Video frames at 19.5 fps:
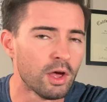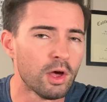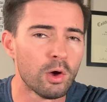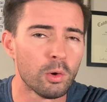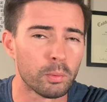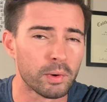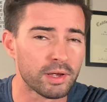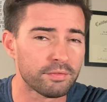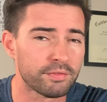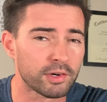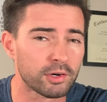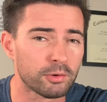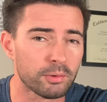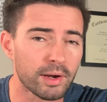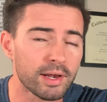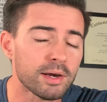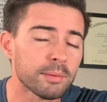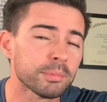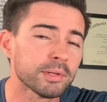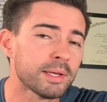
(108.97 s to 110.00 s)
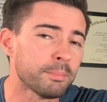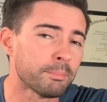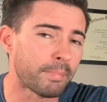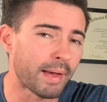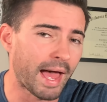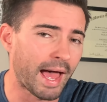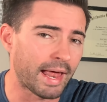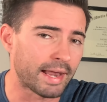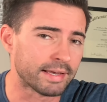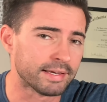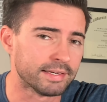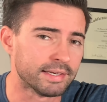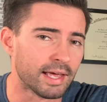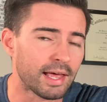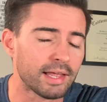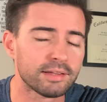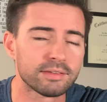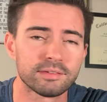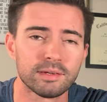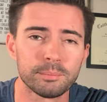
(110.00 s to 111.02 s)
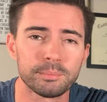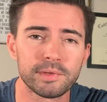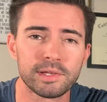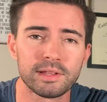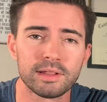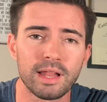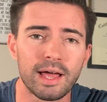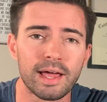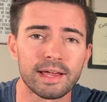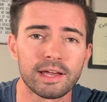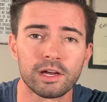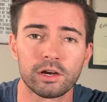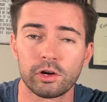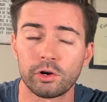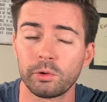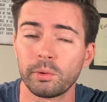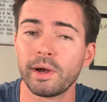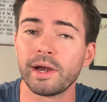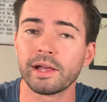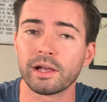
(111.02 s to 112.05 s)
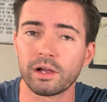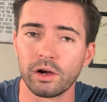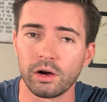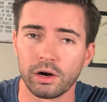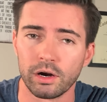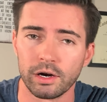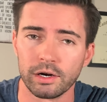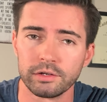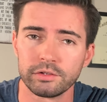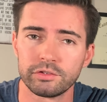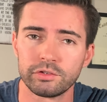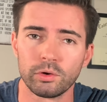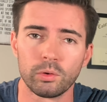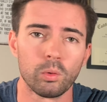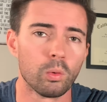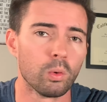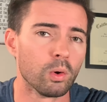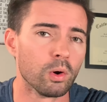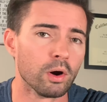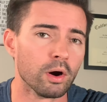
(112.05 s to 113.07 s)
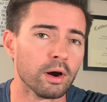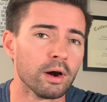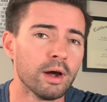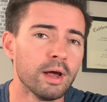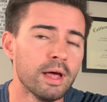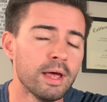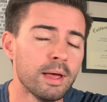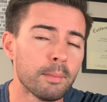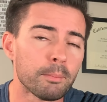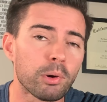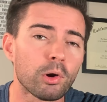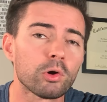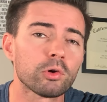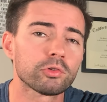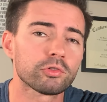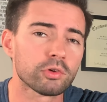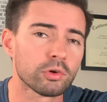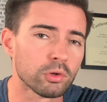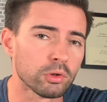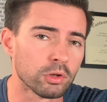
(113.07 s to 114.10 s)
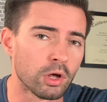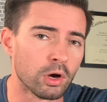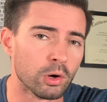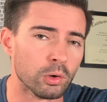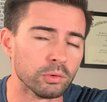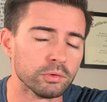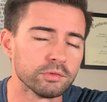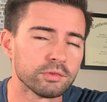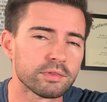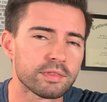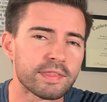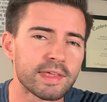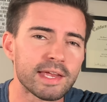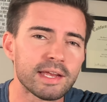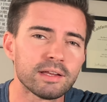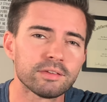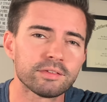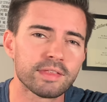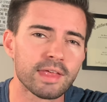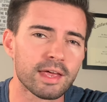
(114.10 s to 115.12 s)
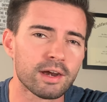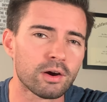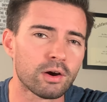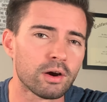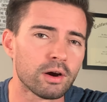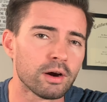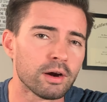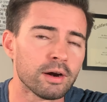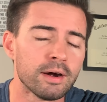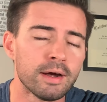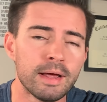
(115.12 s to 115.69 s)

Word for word: We have incredibly bad debt, something like credit cards or personal loans, things that are,